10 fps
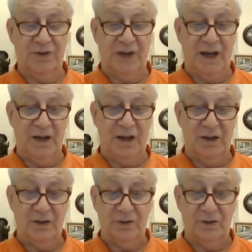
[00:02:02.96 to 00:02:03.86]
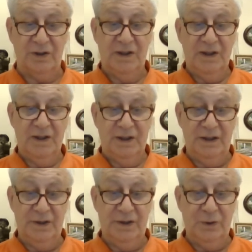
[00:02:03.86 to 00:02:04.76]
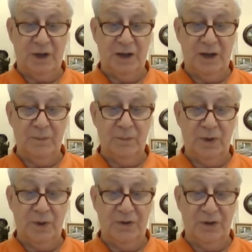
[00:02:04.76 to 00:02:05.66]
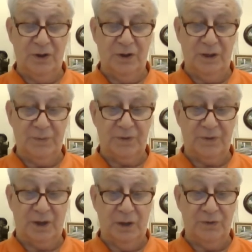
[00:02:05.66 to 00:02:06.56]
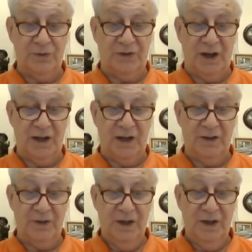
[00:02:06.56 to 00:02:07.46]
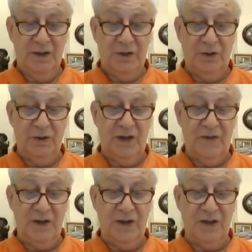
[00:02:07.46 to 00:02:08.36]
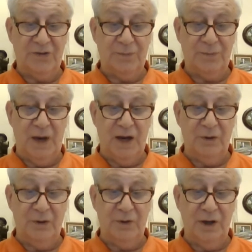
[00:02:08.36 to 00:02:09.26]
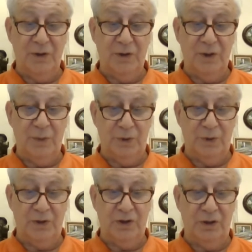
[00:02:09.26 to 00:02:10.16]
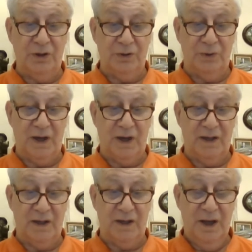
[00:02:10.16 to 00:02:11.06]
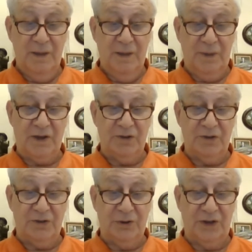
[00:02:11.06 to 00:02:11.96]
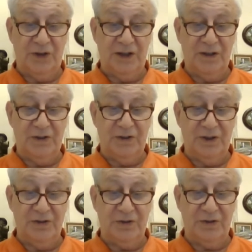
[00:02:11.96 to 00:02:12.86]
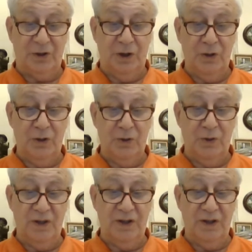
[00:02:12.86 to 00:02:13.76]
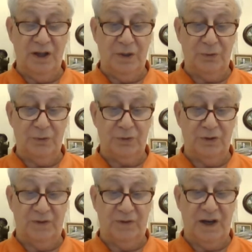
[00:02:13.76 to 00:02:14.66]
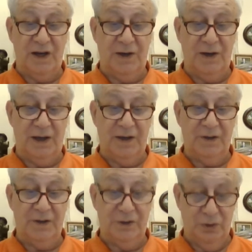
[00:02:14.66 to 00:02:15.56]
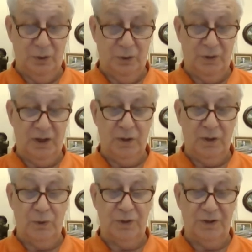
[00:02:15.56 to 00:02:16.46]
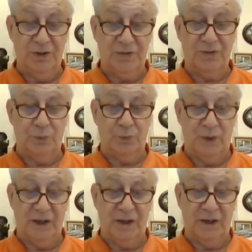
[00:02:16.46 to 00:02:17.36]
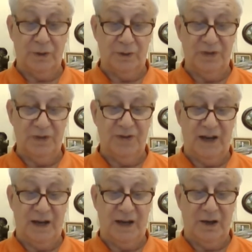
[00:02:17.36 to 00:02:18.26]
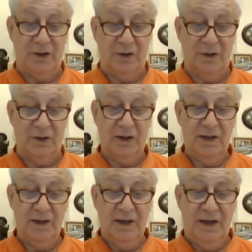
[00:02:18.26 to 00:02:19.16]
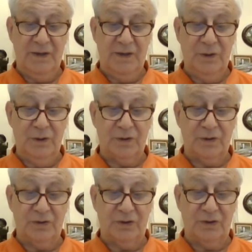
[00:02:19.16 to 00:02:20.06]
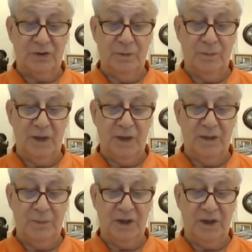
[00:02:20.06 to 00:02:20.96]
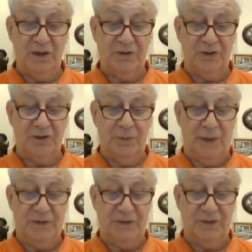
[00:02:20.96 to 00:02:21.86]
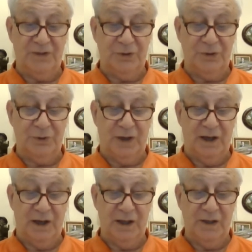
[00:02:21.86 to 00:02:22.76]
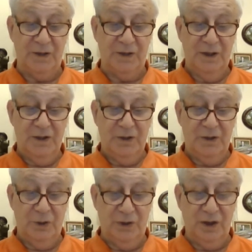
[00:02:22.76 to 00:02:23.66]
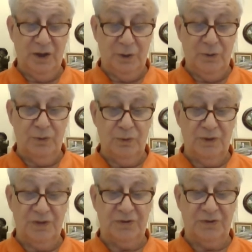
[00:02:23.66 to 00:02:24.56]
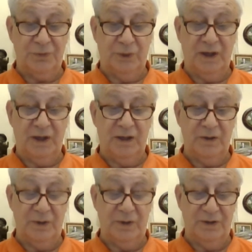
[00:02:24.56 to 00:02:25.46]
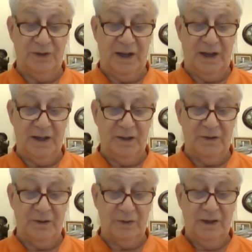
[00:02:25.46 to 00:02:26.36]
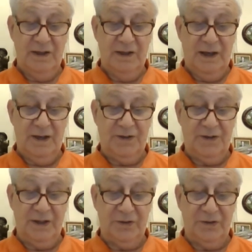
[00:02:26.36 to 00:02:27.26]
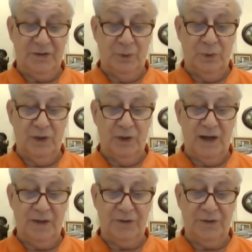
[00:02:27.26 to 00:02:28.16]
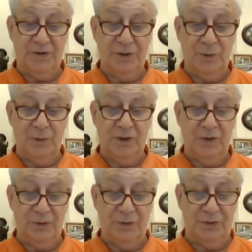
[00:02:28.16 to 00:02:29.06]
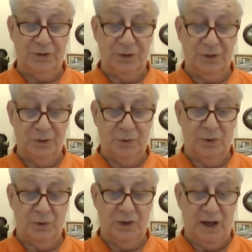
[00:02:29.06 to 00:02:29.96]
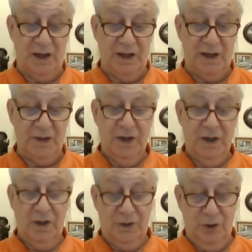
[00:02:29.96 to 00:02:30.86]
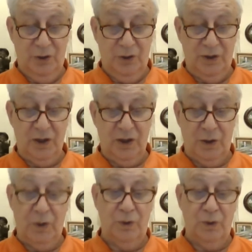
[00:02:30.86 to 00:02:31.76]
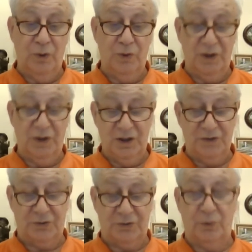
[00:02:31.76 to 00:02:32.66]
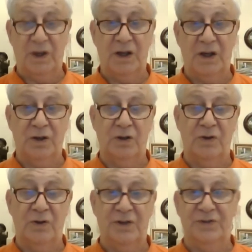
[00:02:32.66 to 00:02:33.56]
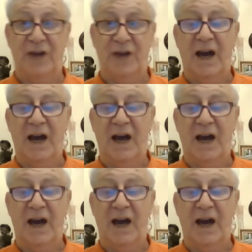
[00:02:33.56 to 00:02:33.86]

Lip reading: in town. Here you come with your lips closed tight. You'll never smile, you know it wouldn't look right, because your dentures glow in the ultraviolet light. You're the oldest swinger in town. And you look so mean because your pants are too tight. You're the oldest swinger in town. And it takes you all night to do what you used to do all night. You're the oldest swinger in